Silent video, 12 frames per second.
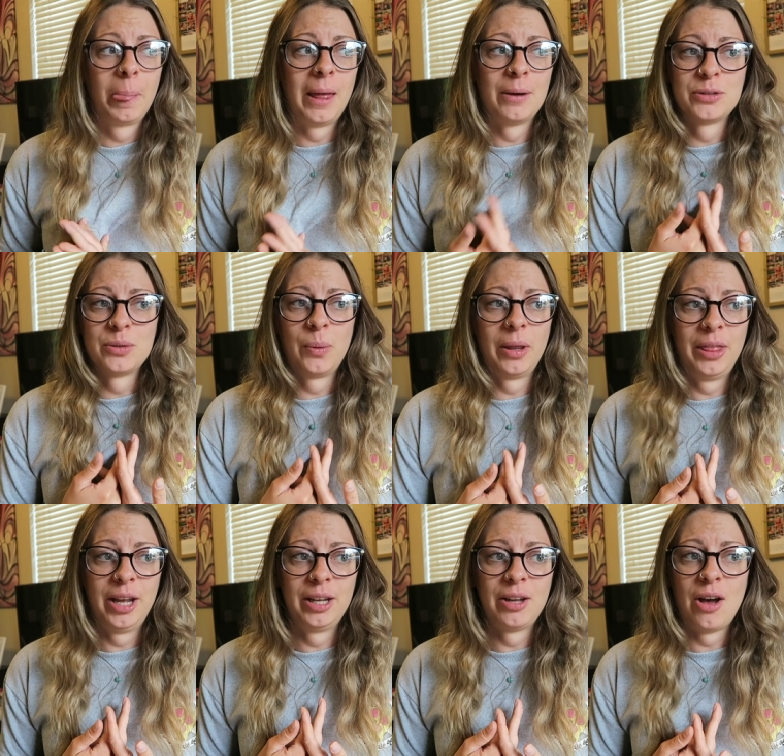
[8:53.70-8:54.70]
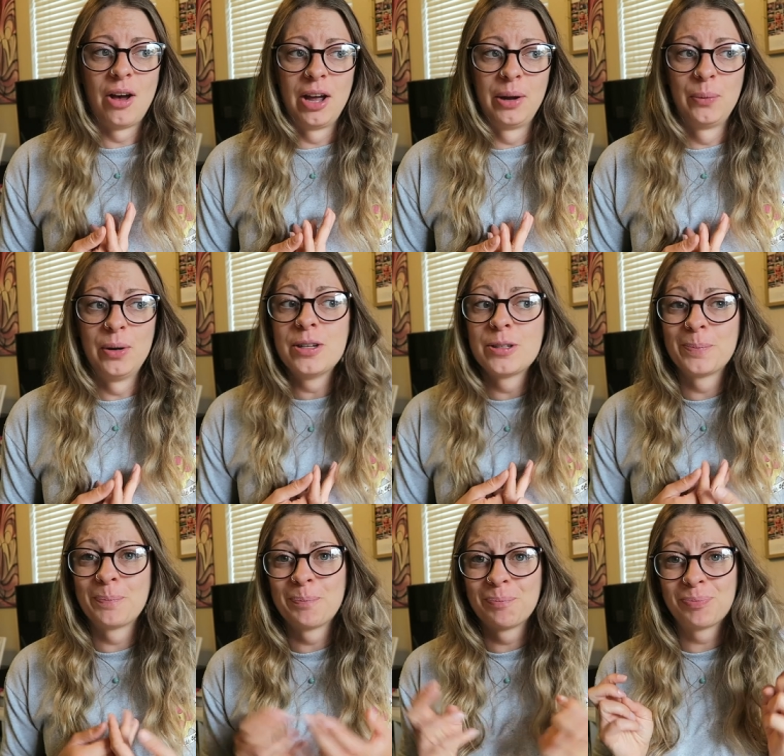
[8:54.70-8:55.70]
that was the one thing that I would
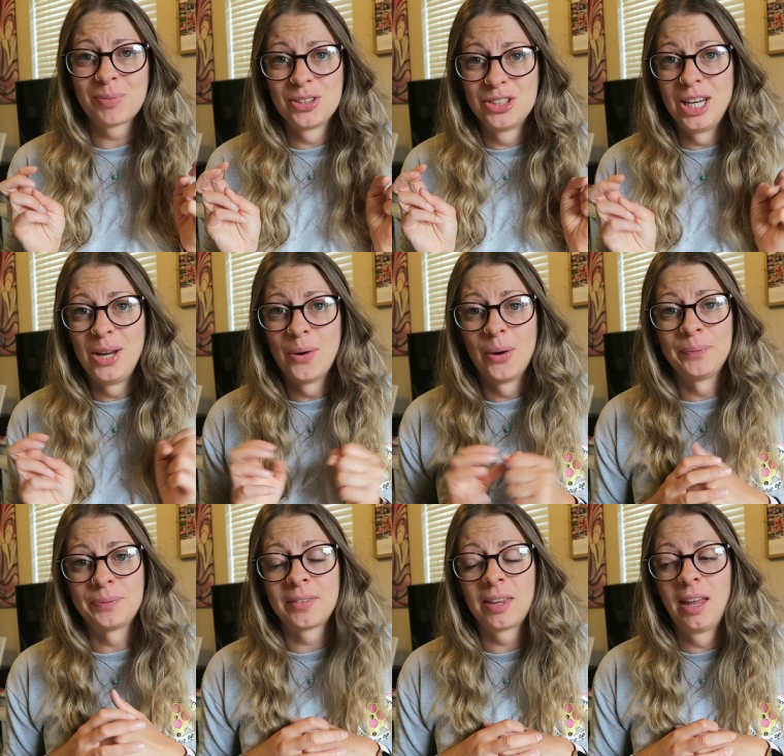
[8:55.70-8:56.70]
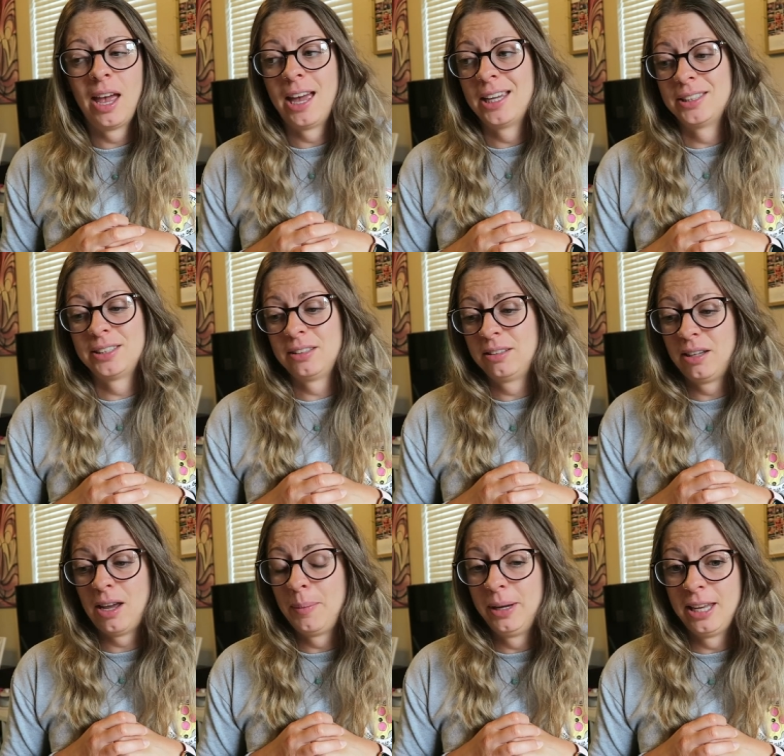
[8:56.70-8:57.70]
cheat on. And
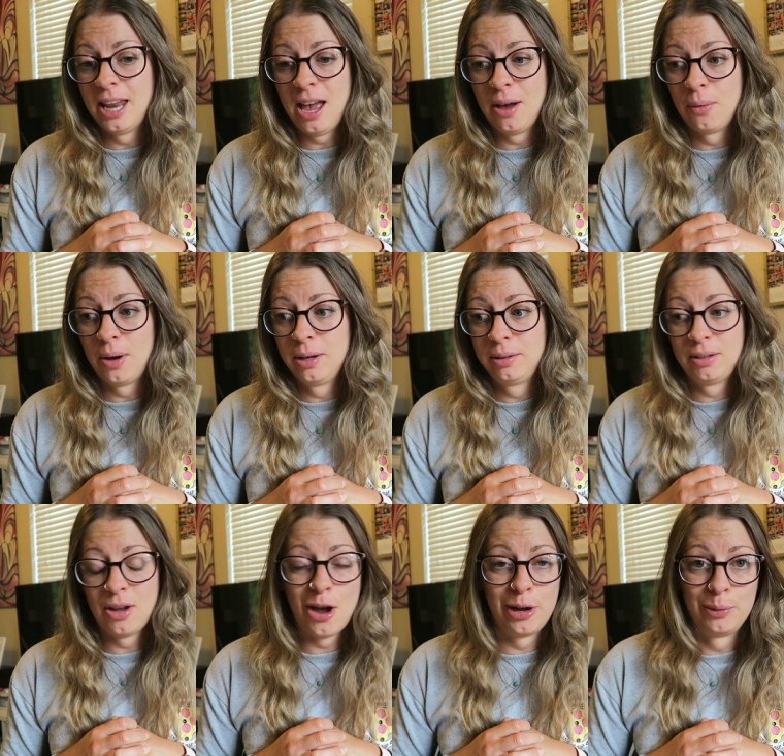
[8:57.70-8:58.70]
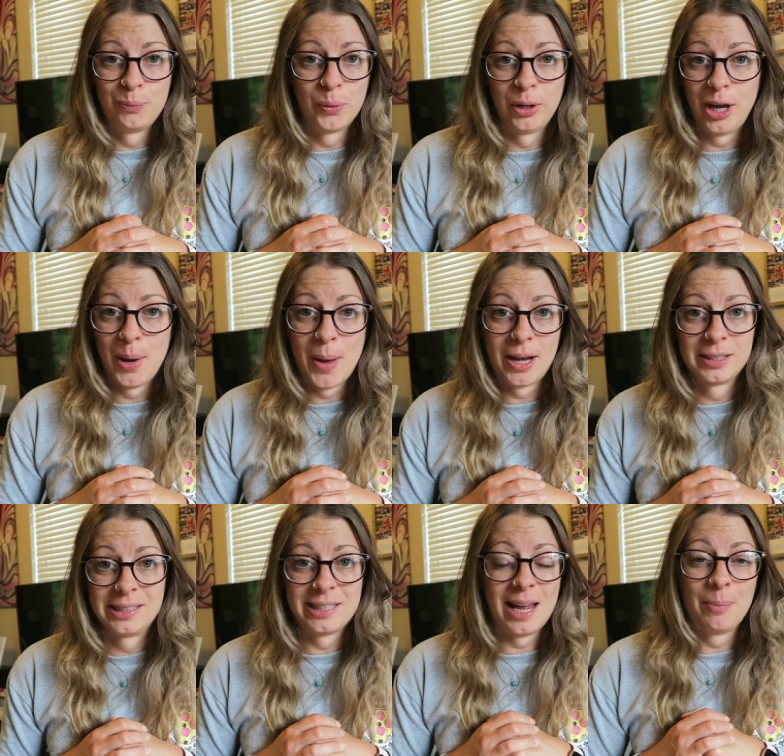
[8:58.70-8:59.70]
I mean, now I, I want to go back
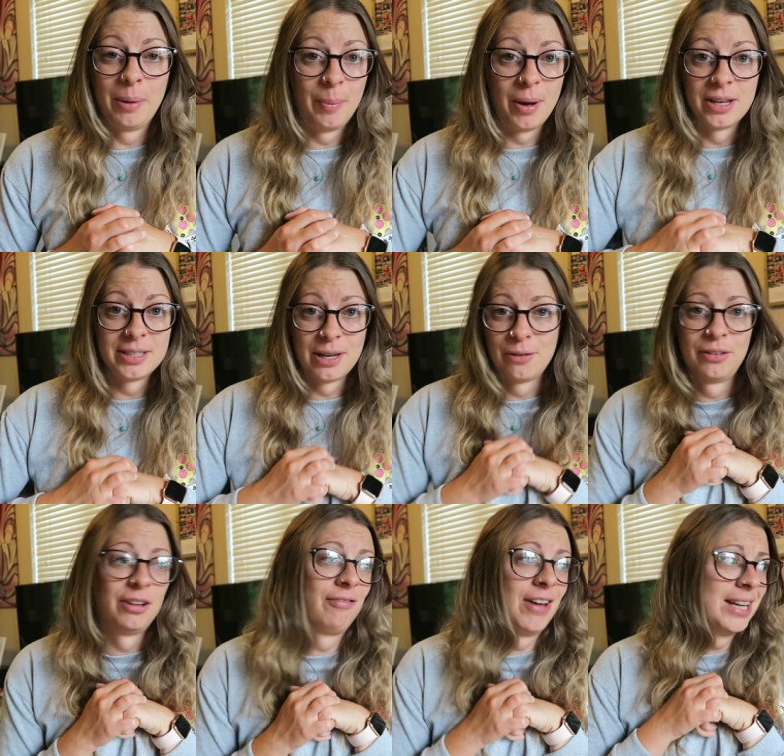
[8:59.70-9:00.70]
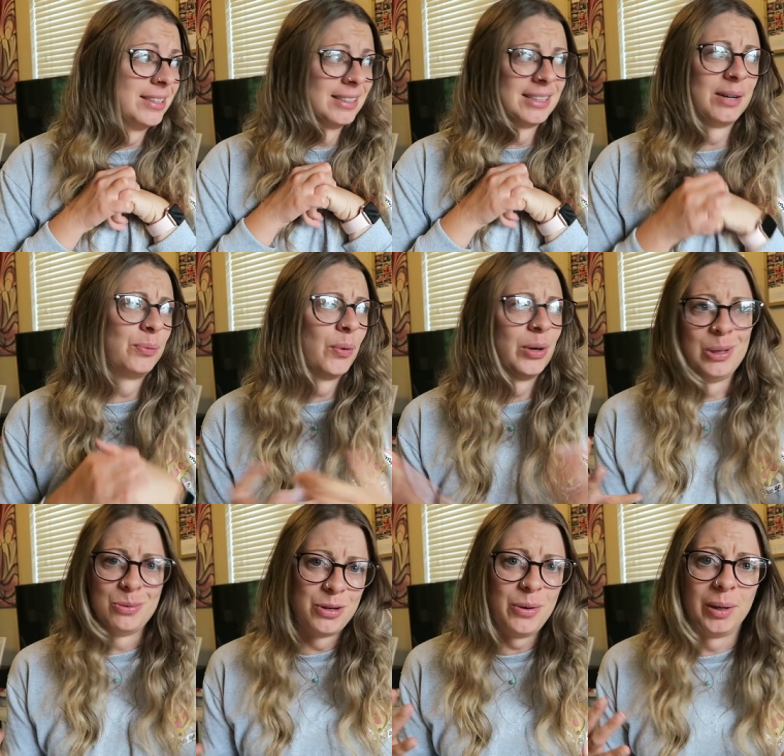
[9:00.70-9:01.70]
and slap my past self in the face and say, What are
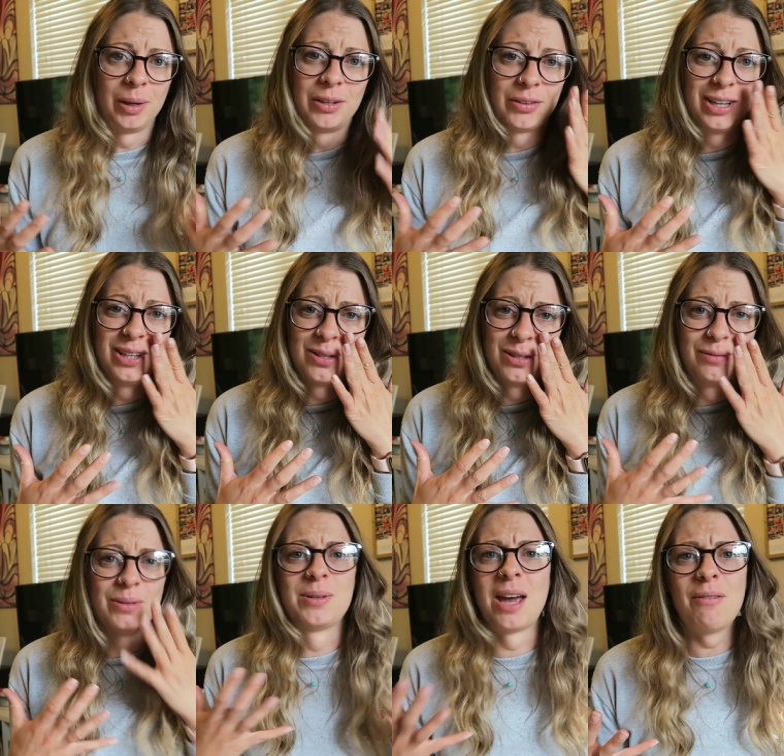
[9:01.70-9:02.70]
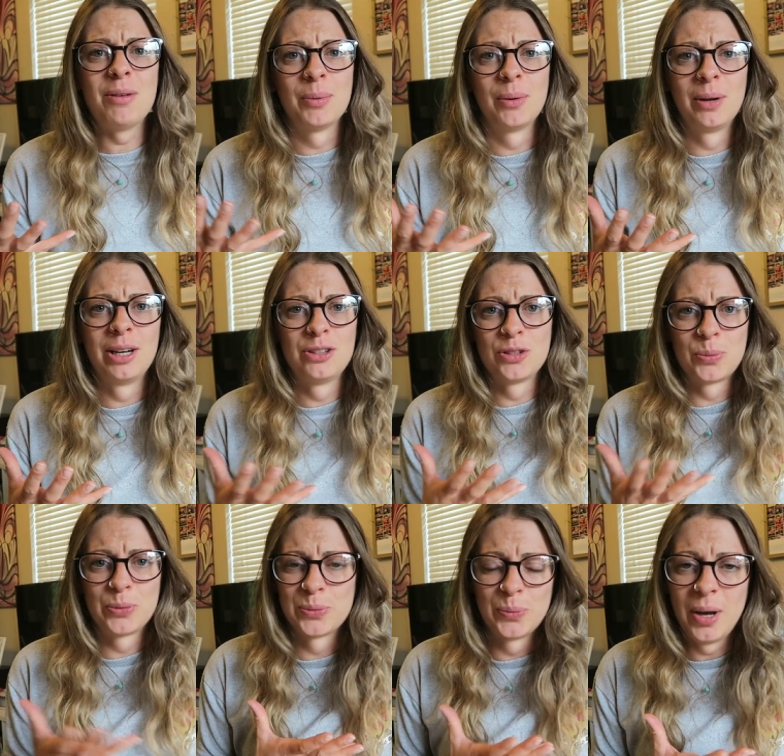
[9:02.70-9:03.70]
you doing? Because I used to feel terrible and it just
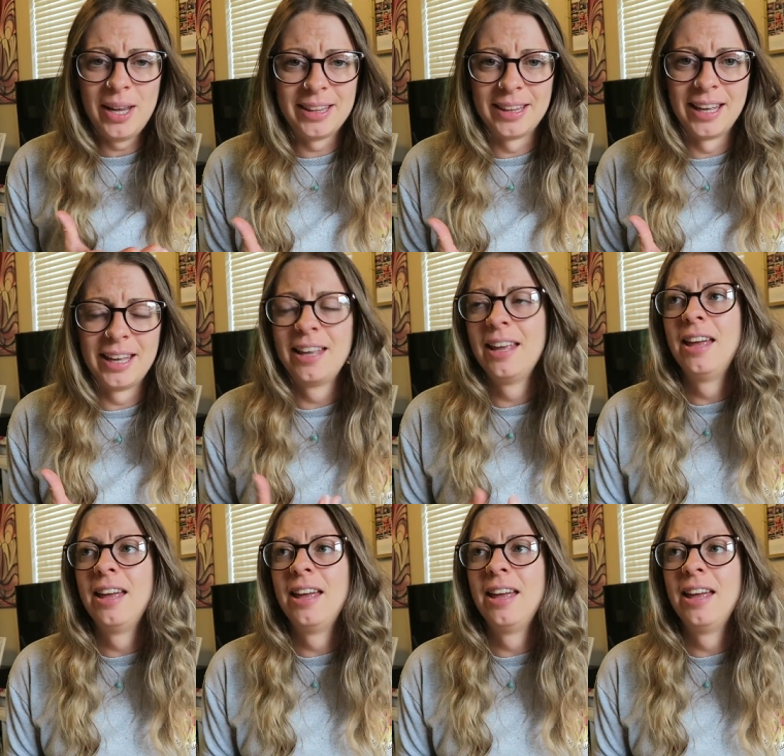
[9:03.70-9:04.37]
wasn't worth it.